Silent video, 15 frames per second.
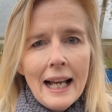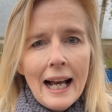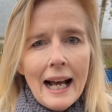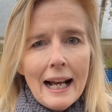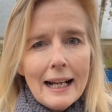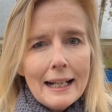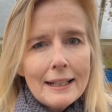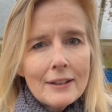
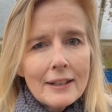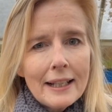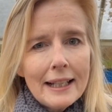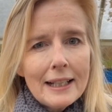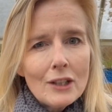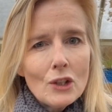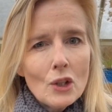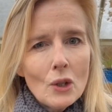And
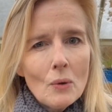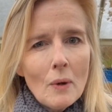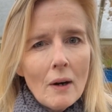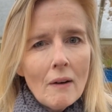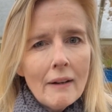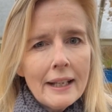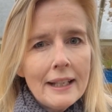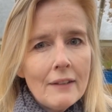do
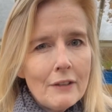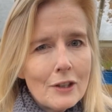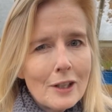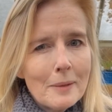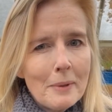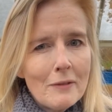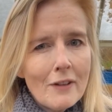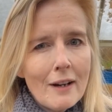I, if it's going
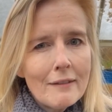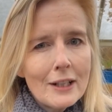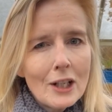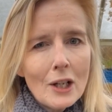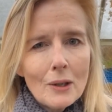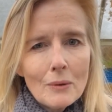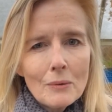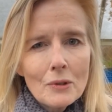to be very
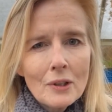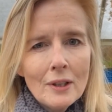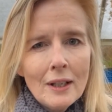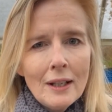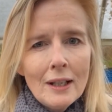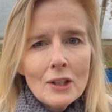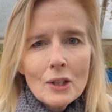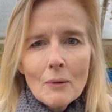cold,
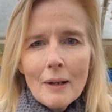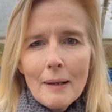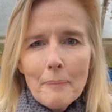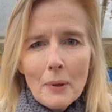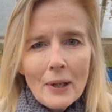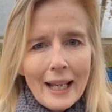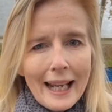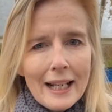do I
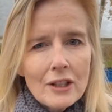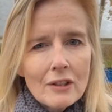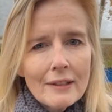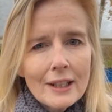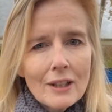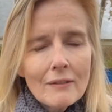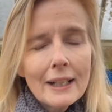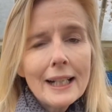put a heater in the
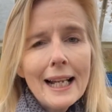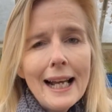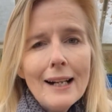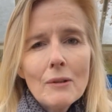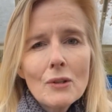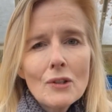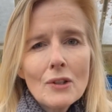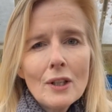
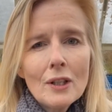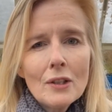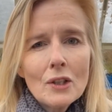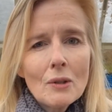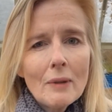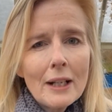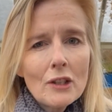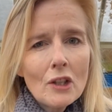greenhouse? Do
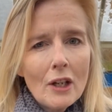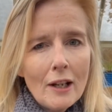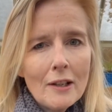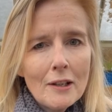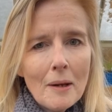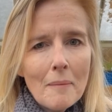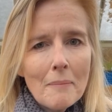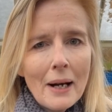I
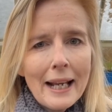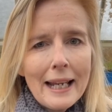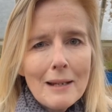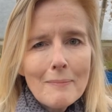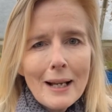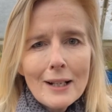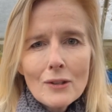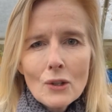turn my heat
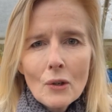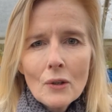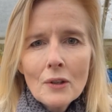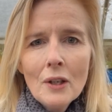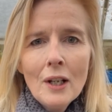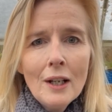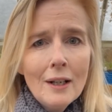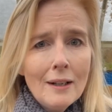mats on?
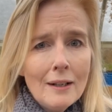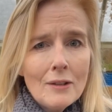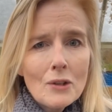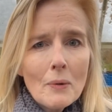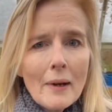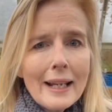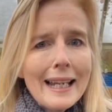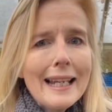Do
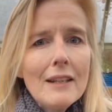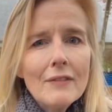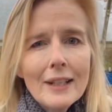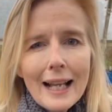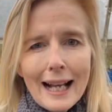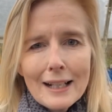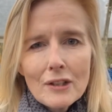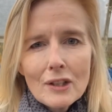I even
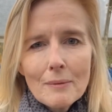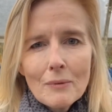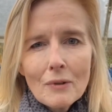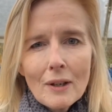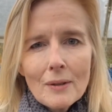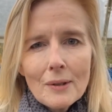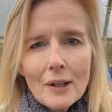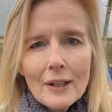add some
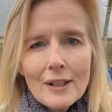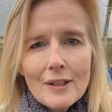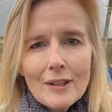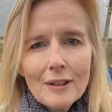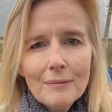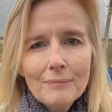grow lights?